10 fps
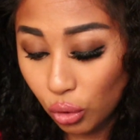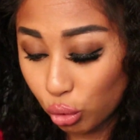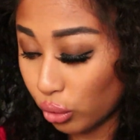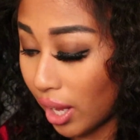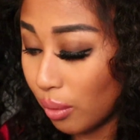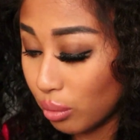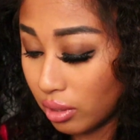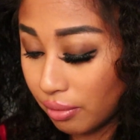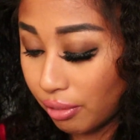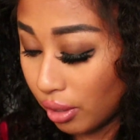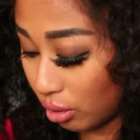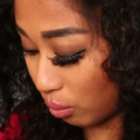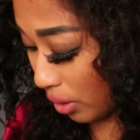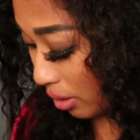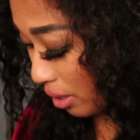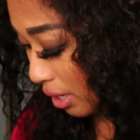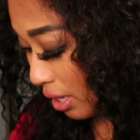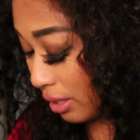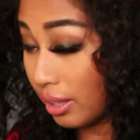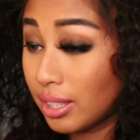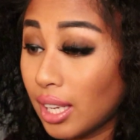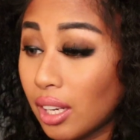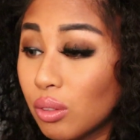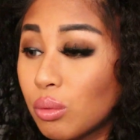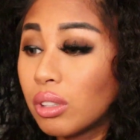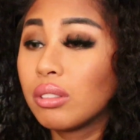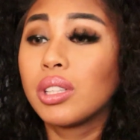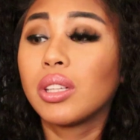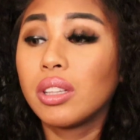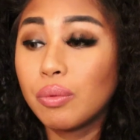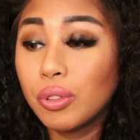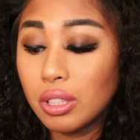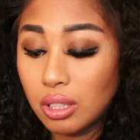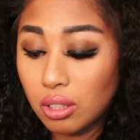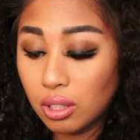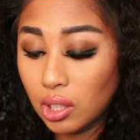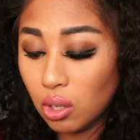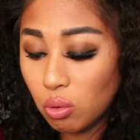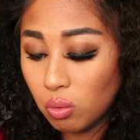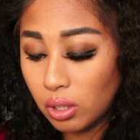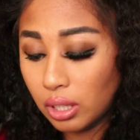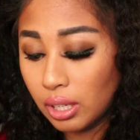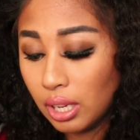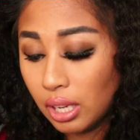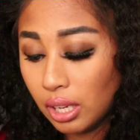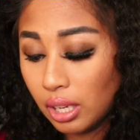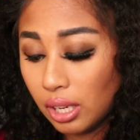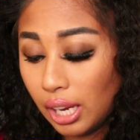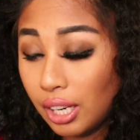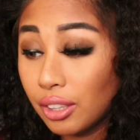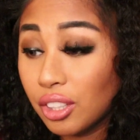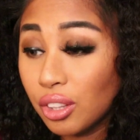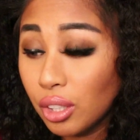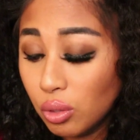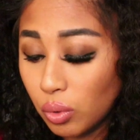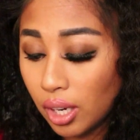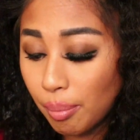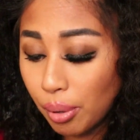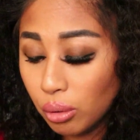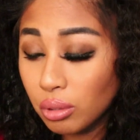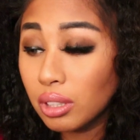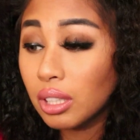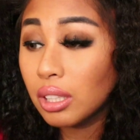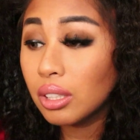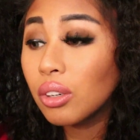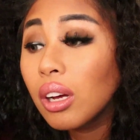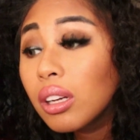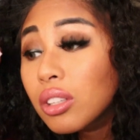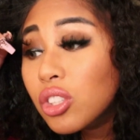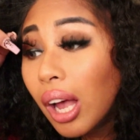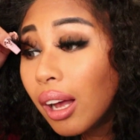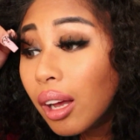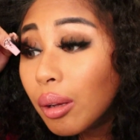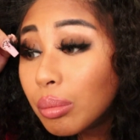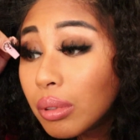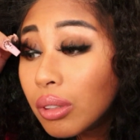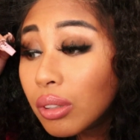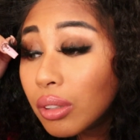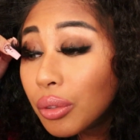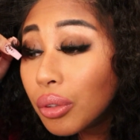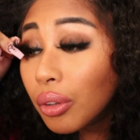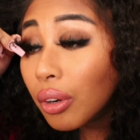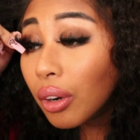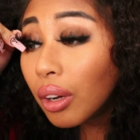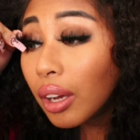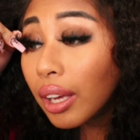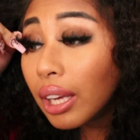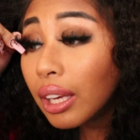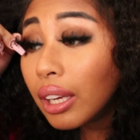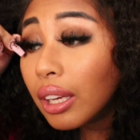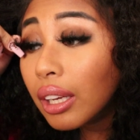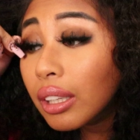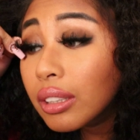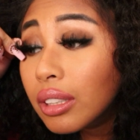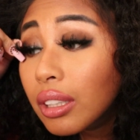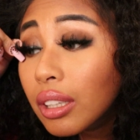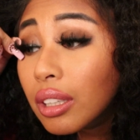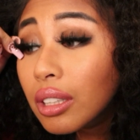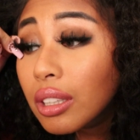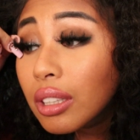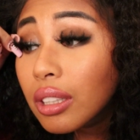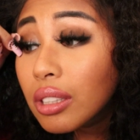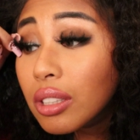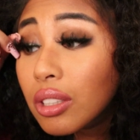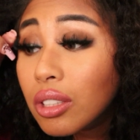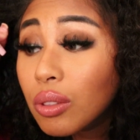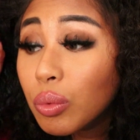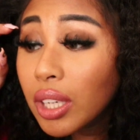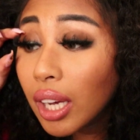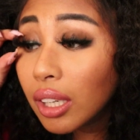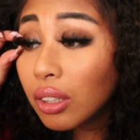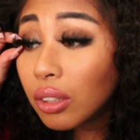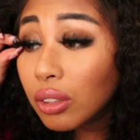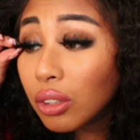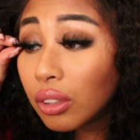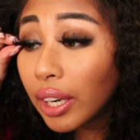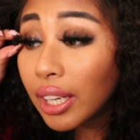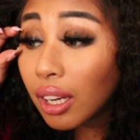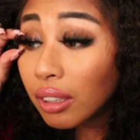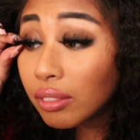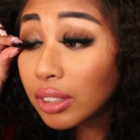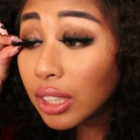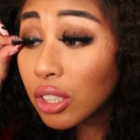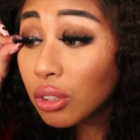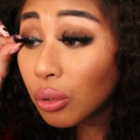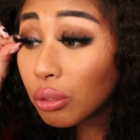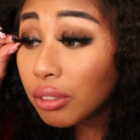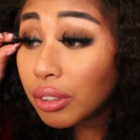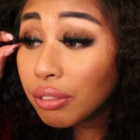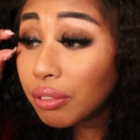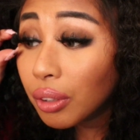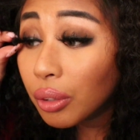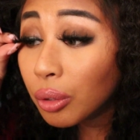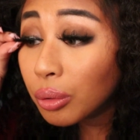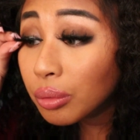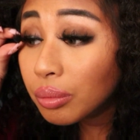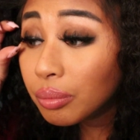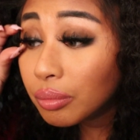So that was the first one. The second one was the slow one. And then the third one, I posted a job, and we had a great conversation over the phone,